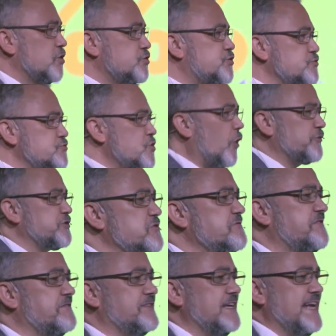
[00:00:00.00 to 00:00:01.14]
Do not
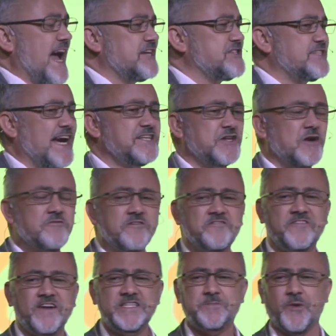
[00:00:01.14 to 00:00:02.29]
15 hashtags over in
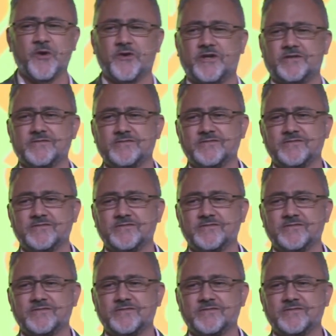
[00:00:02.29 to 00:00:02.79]
Facebook.